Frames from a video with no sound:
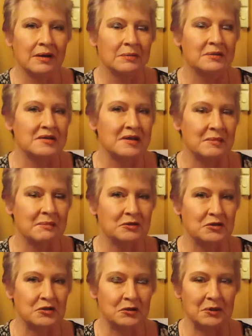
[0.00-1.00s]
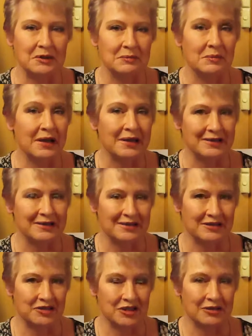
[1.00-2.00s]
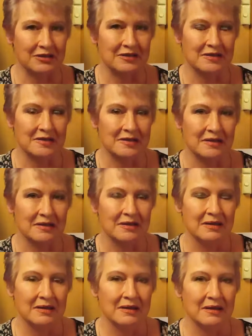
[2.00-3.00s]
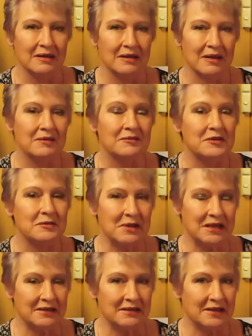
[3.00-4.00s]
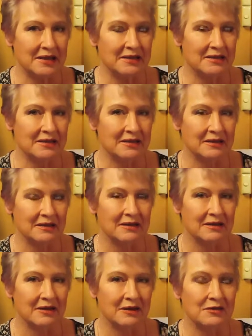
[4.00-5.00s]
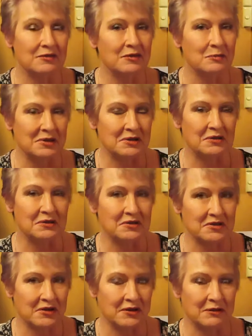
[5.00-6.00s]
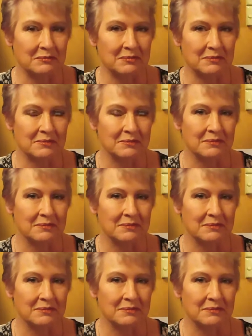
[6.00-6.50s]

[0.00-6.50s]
I was able to quit my addictions after meditating over a period of time.